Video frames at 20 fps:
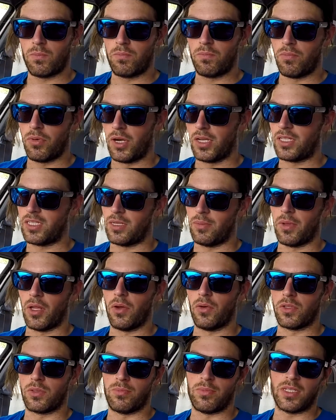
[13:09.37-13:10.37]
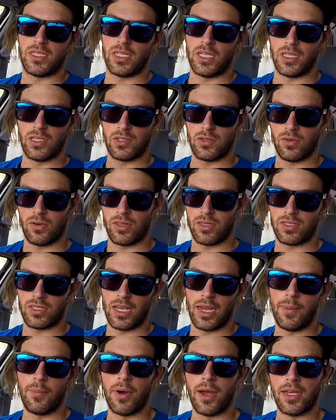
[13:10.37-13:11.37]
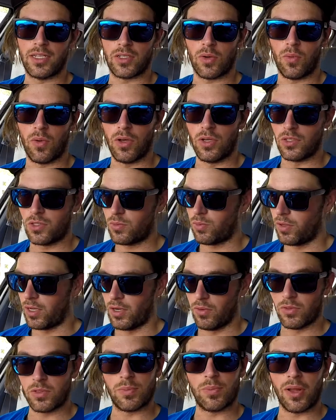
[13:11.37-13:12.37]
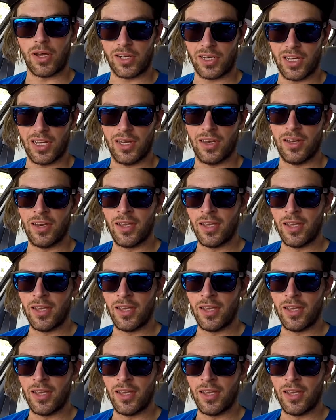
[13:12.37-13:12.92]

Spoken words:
pretty similar. It was missing sort of the same way as it was when it was plugged in.